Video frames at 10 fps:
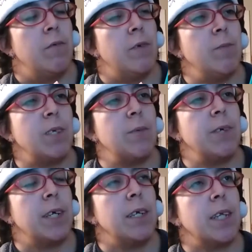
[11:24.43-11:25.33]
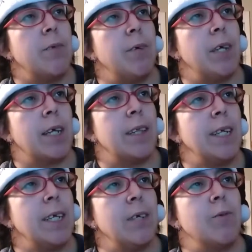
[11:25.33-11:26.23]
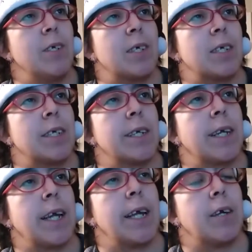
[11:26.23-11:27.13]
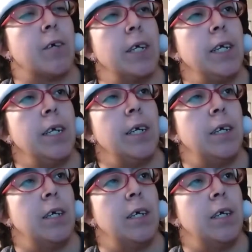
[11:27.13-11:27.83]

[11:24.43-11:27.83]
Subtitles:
from Stephen King that I read. I think it was Carrie.